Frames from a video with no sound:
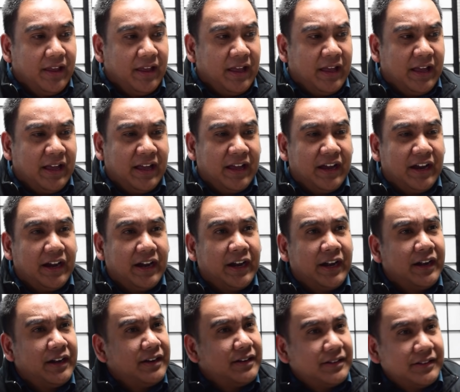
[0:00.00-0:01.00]

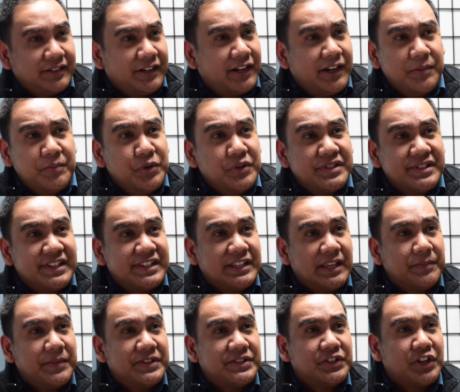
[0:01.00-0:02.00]
their immune
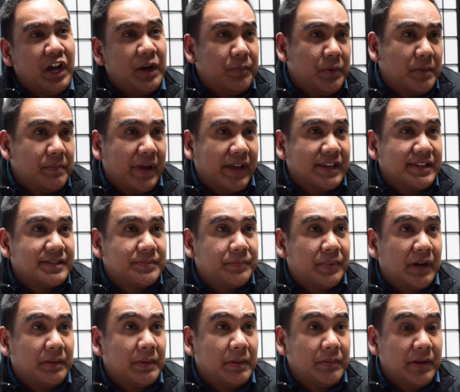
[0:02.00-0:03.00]
system is compromised.
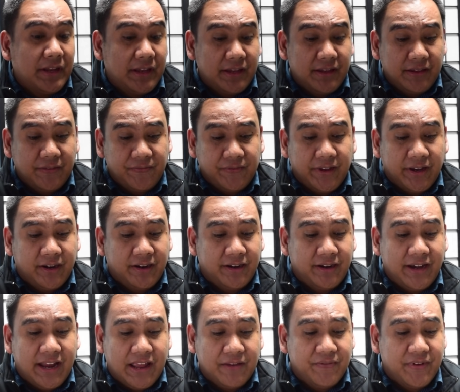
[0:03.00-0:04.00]
Probably if
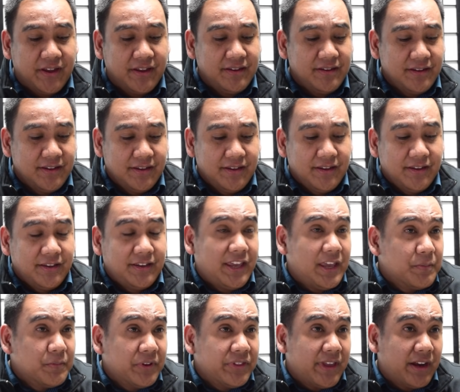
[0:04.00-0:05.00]
they're having
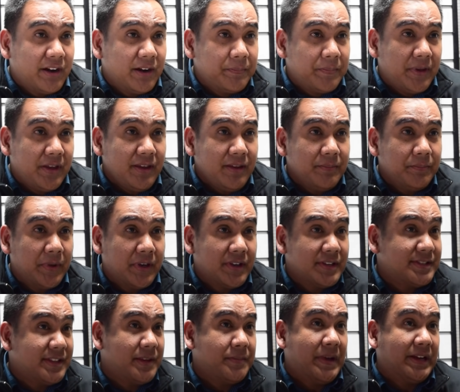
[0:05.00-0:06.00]
chemotherapy
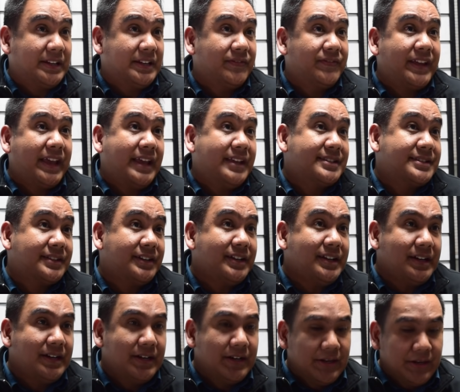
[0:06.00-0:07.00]
because they might have
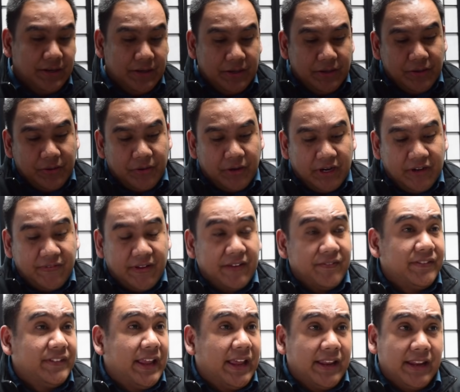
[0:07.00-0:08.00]
cancer, or if
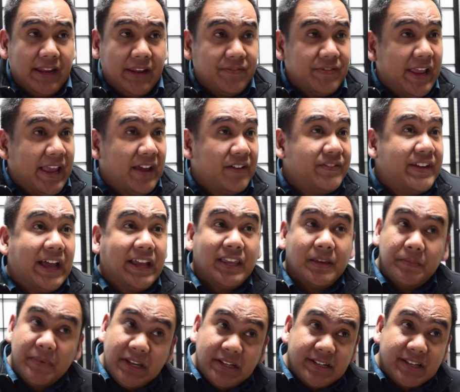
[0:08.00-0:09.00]
they have
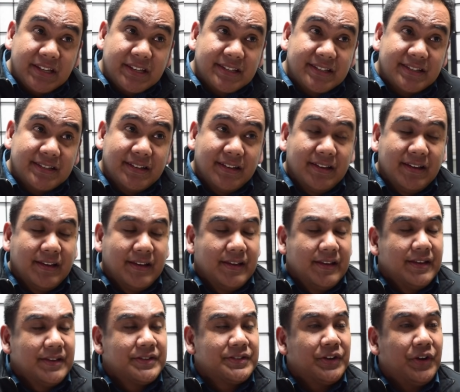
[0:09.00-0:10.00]
diabetes. Mm-hmm.
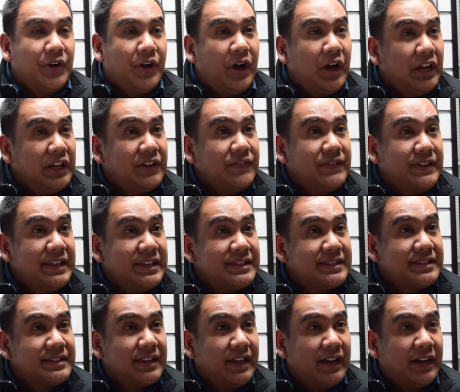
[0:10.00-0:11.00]
So all of
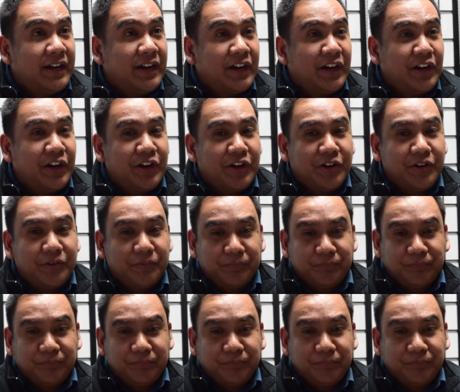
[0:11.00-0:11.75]
these are